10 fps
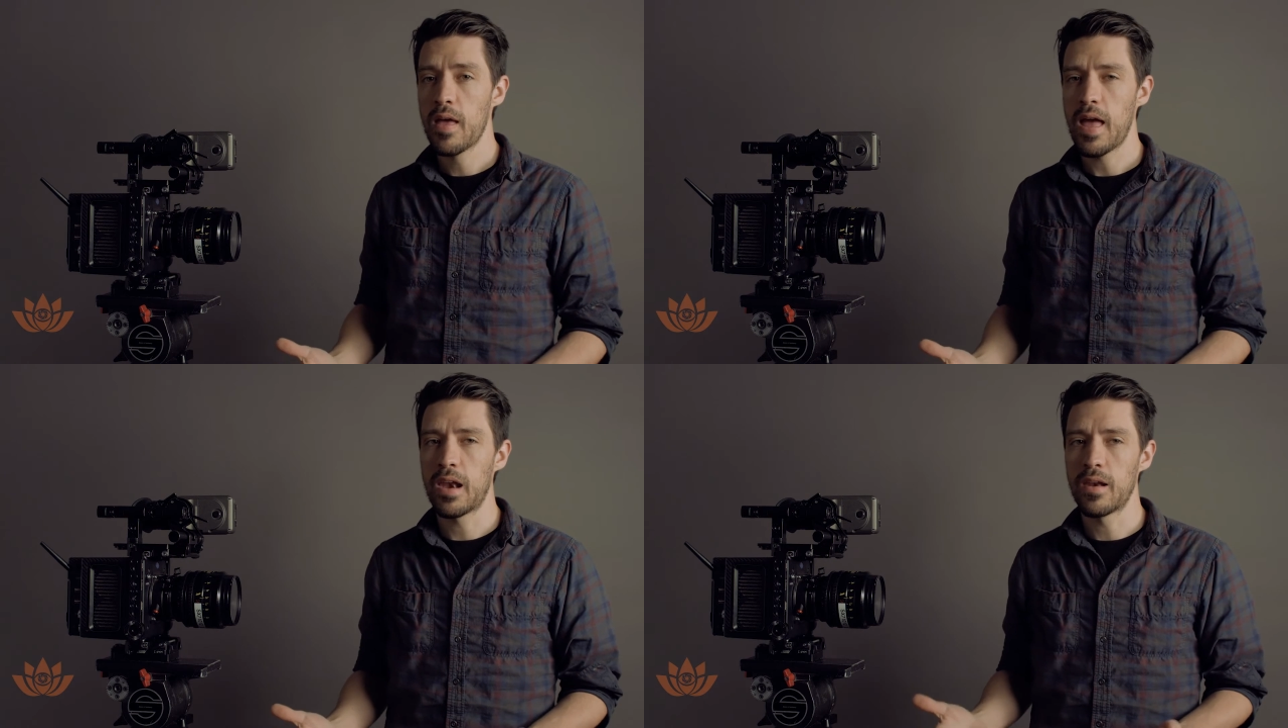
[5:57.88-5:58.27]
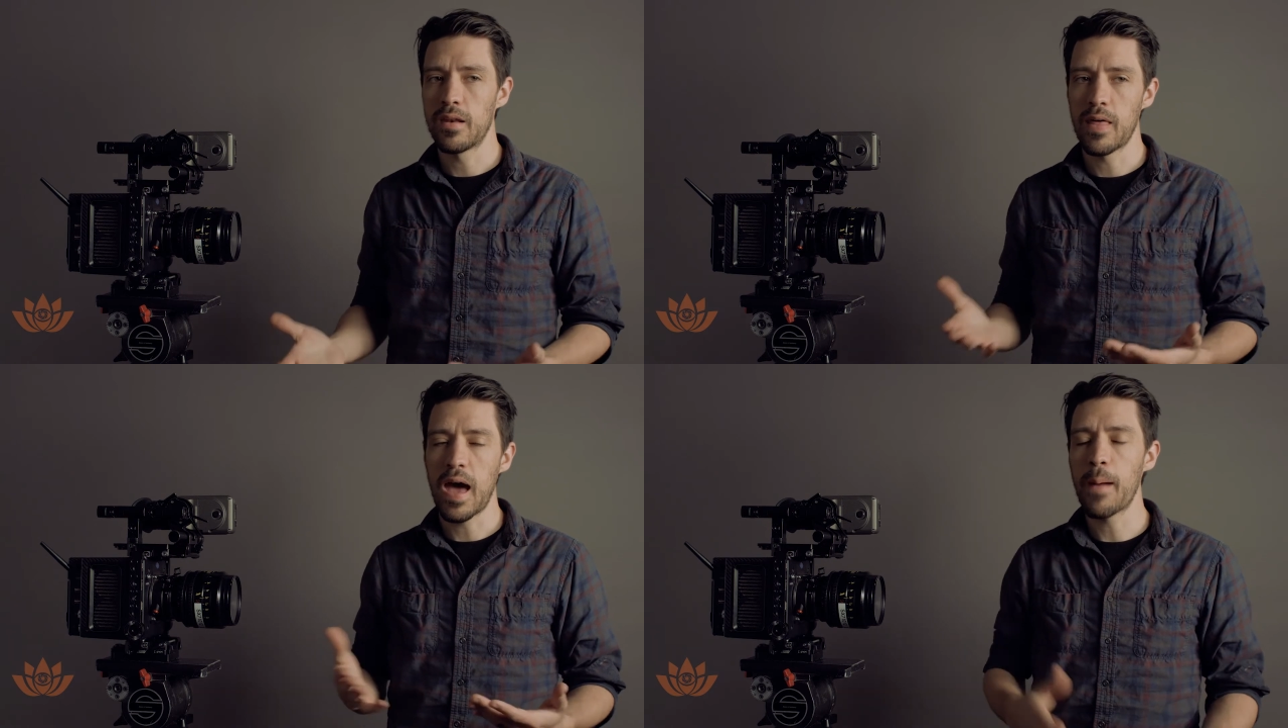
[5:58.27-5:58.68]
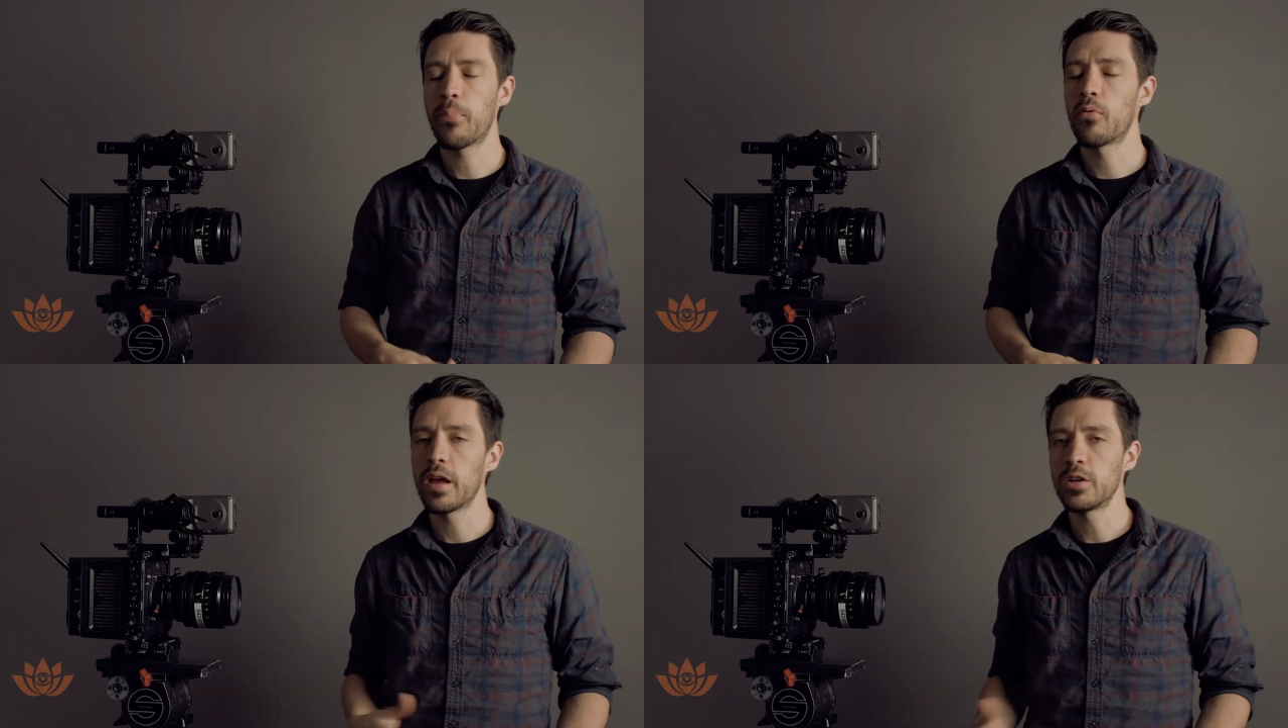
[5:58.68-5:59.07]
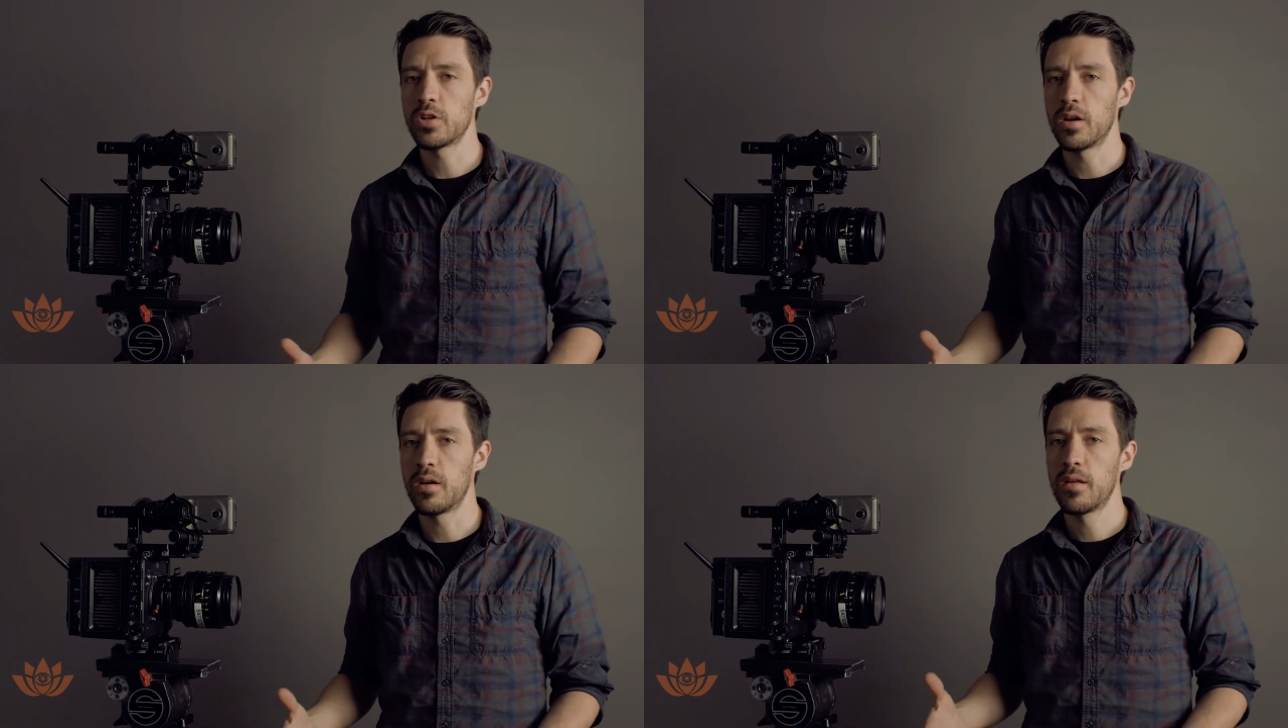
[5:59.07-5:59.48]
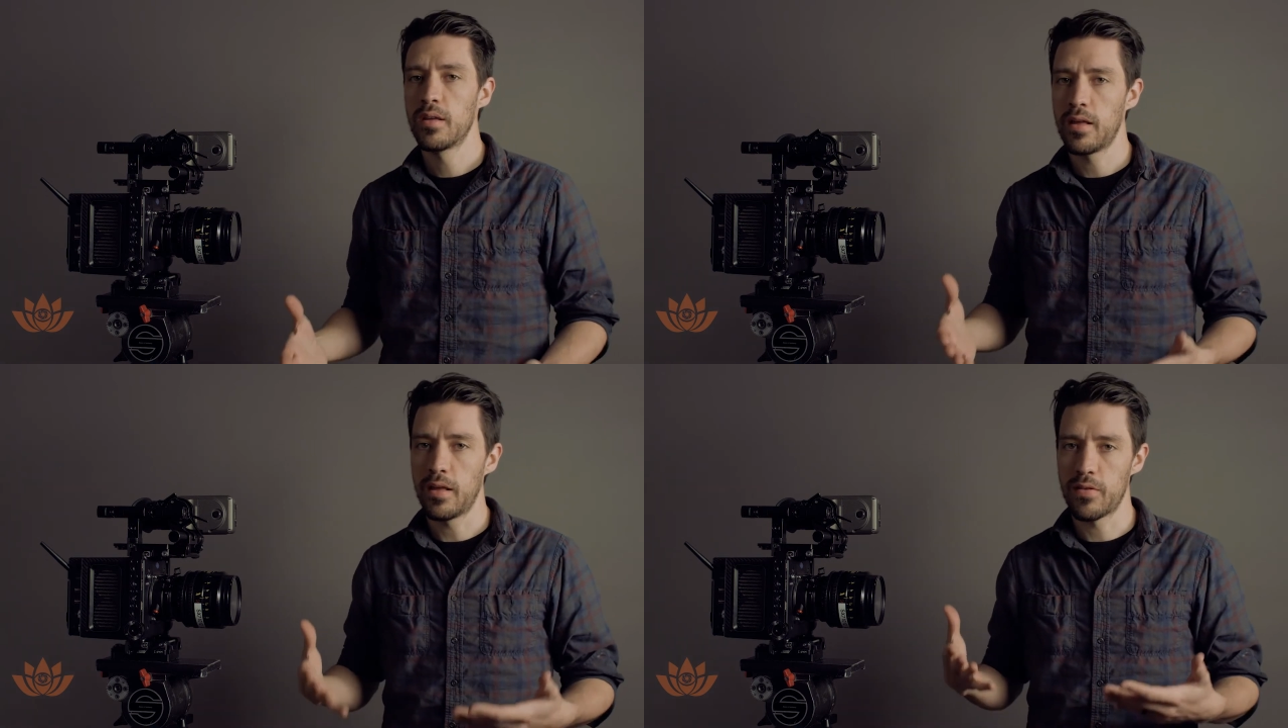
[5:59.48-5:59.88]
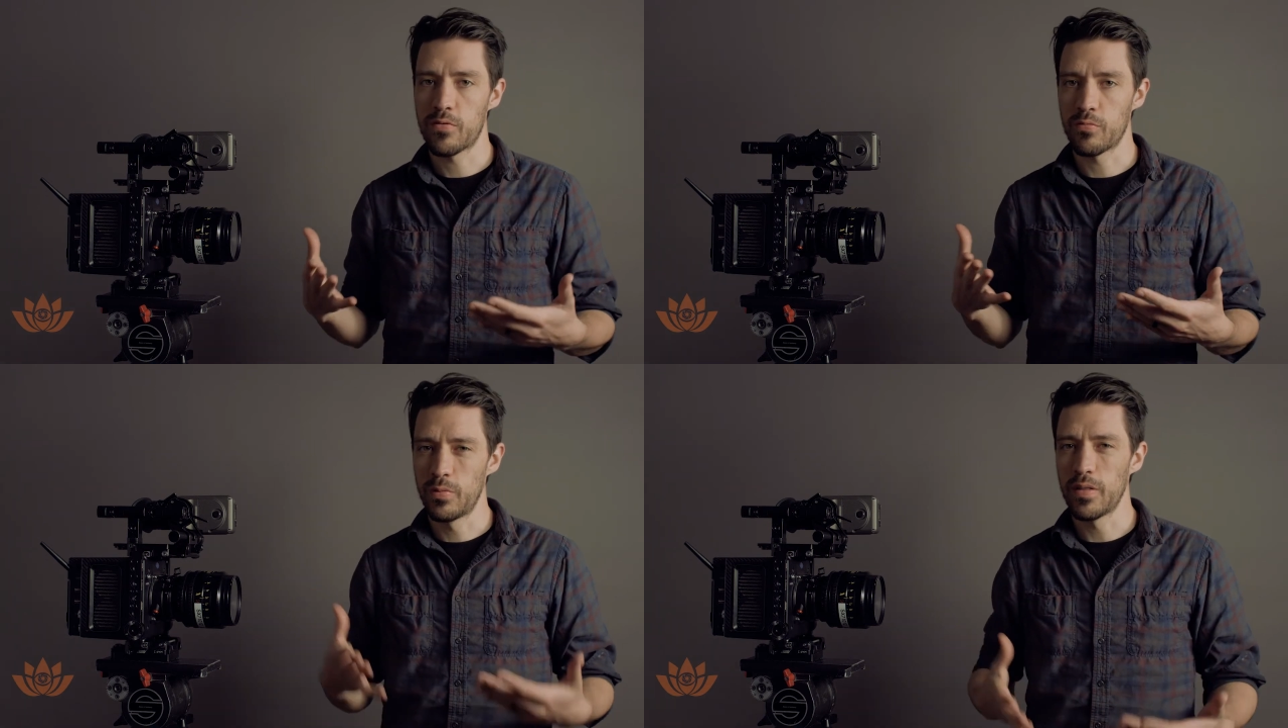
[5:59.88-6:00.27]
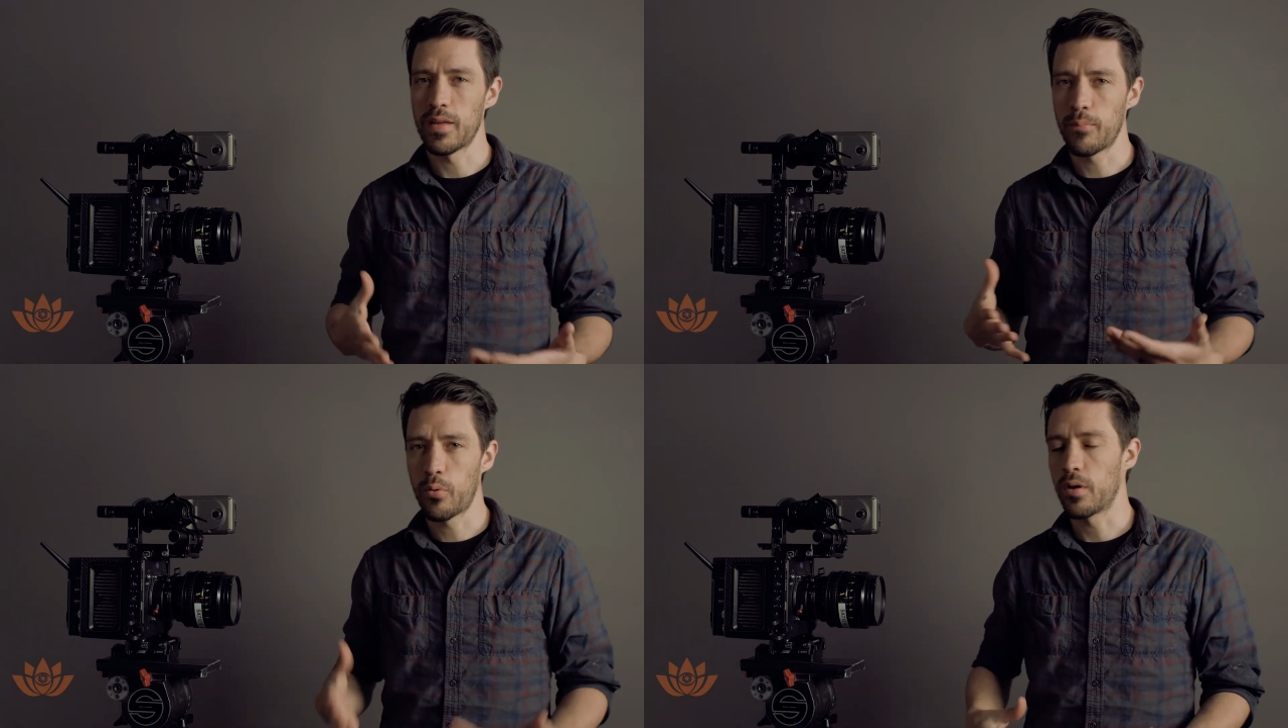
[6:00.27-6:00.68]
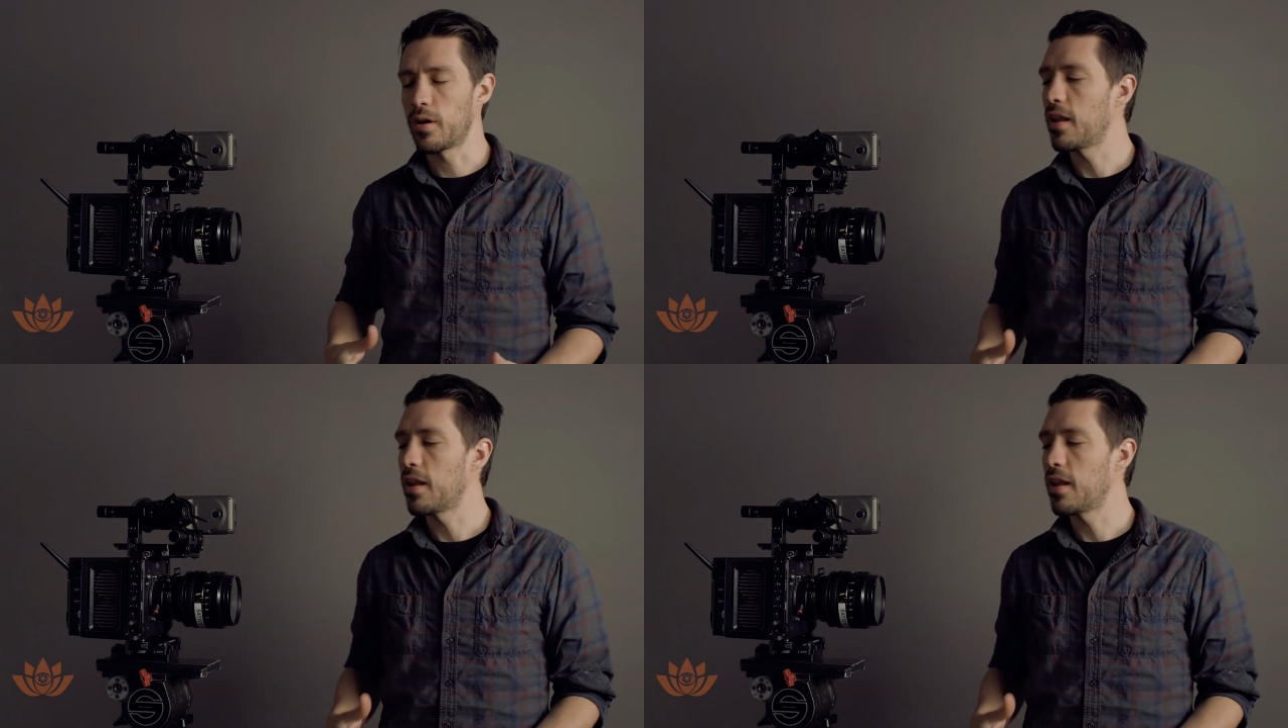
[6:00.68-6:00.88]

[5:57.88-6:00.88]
And the operation is really important,